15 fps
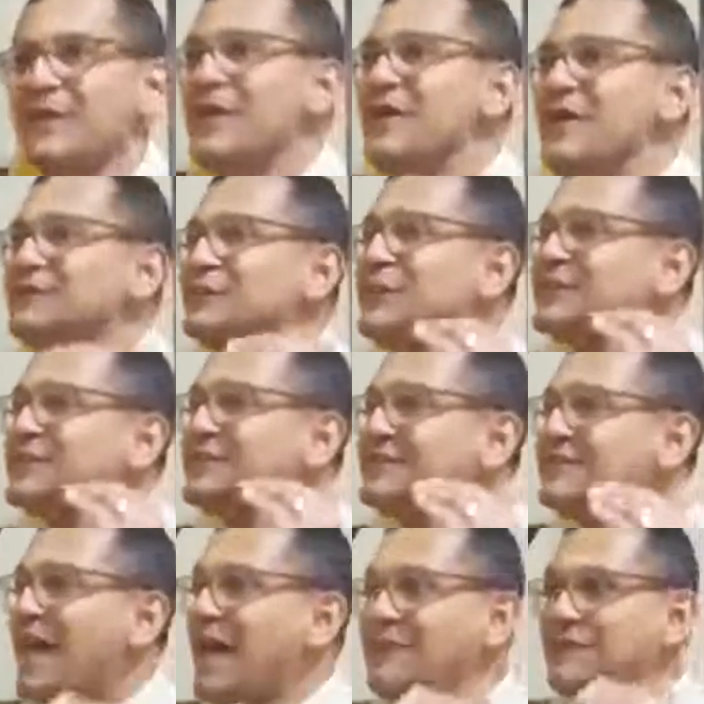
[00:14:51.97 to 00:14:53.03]
So his
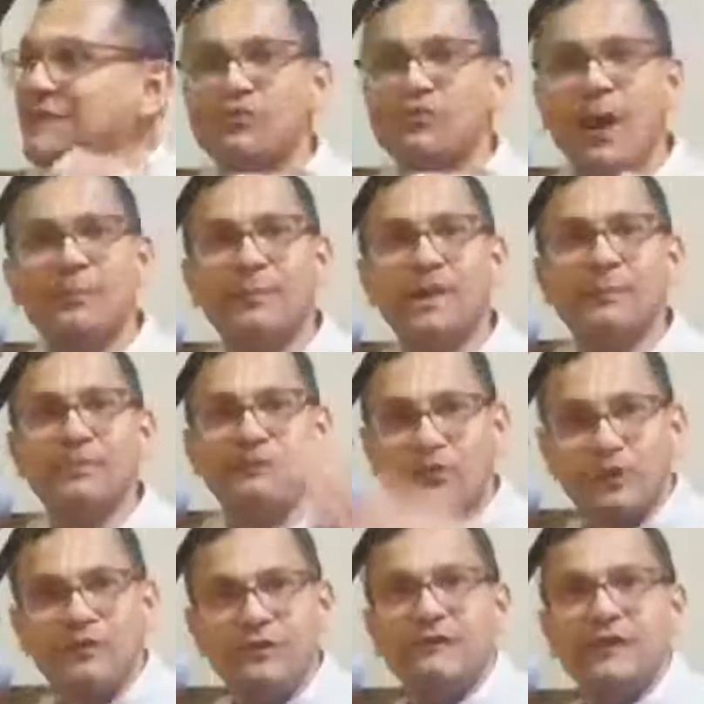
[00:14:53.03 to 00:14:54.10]
life as a Brahmana before
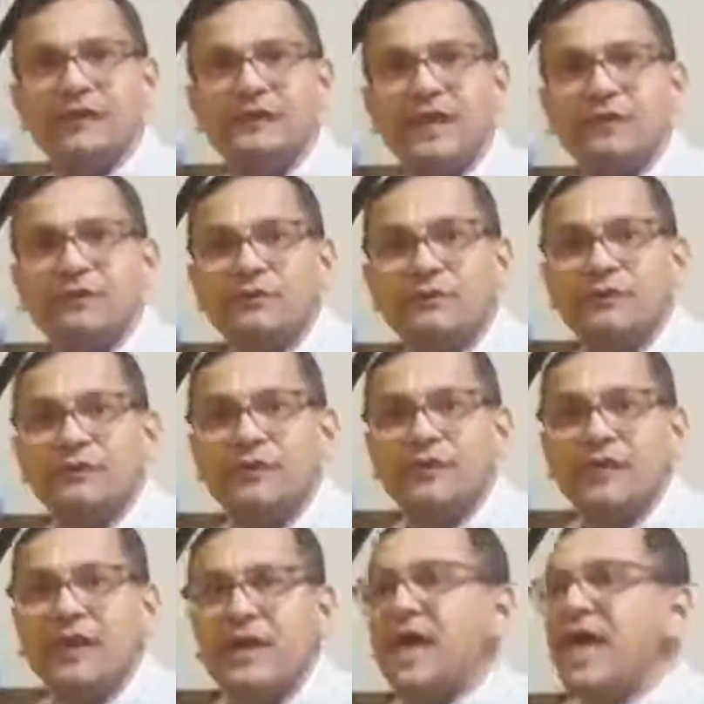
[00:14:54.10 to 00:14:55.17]
he fell down,
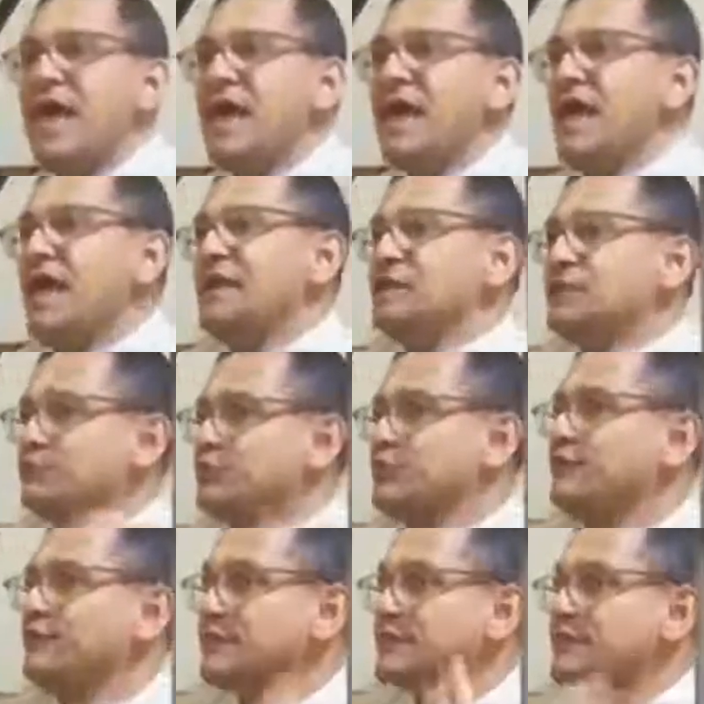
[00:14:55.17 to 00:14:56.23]
and his
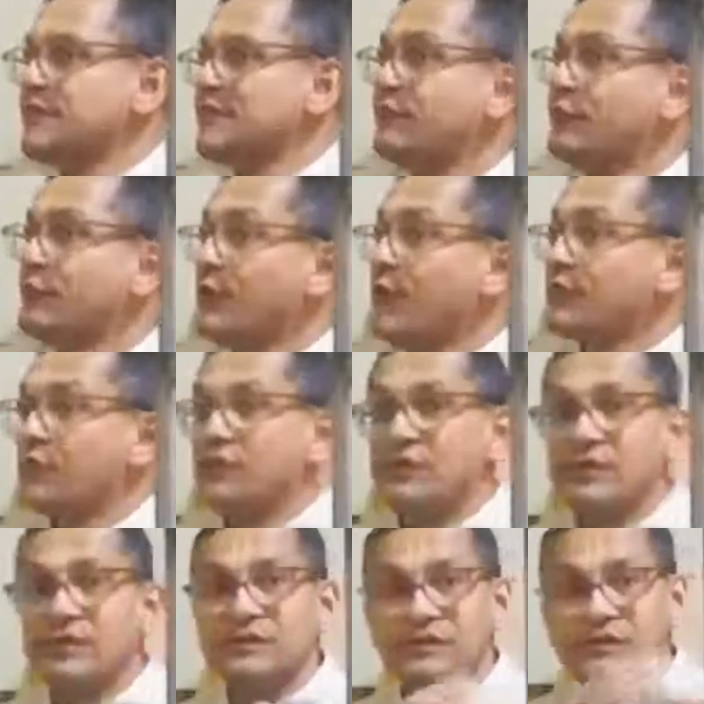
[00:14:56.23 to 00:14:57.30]
previous life, whatever
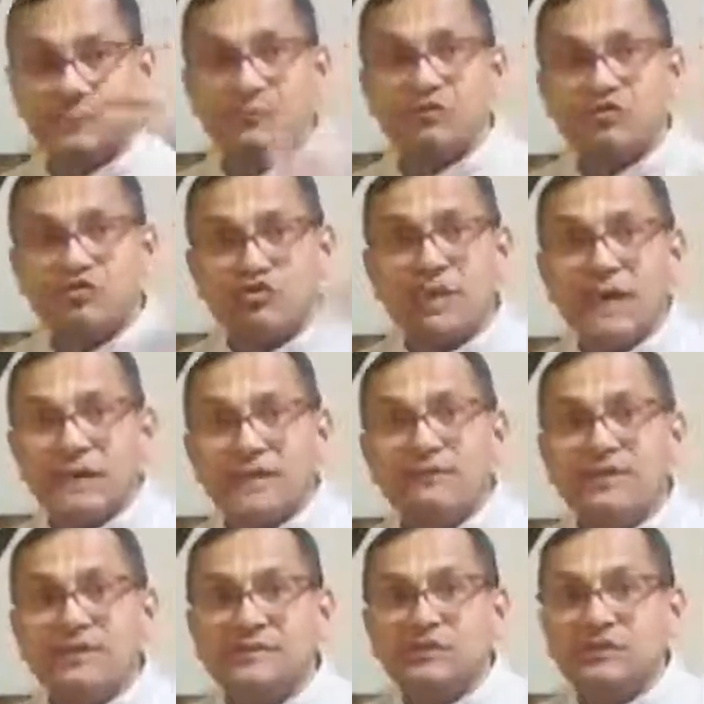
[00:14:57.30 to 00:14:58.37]
spiritual
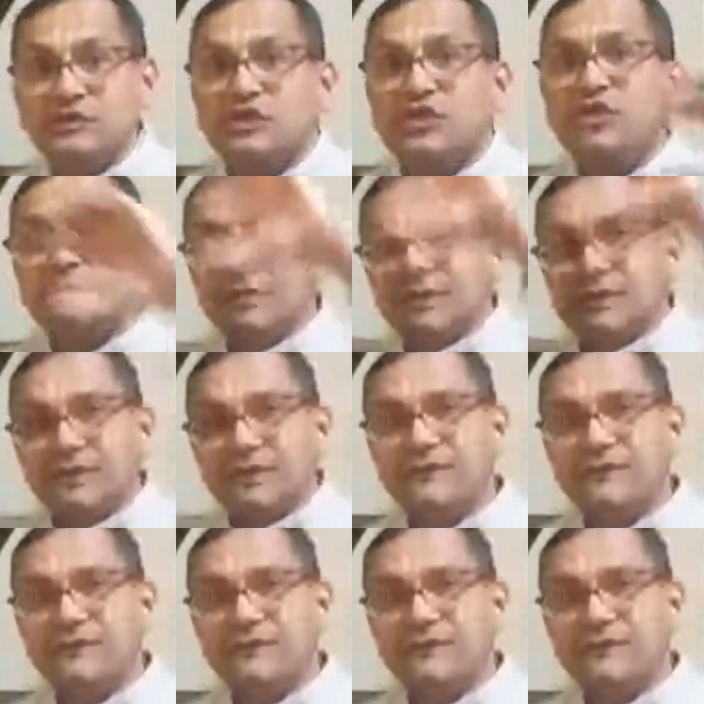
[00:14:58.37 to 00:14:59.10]
activities, so it's cumulative.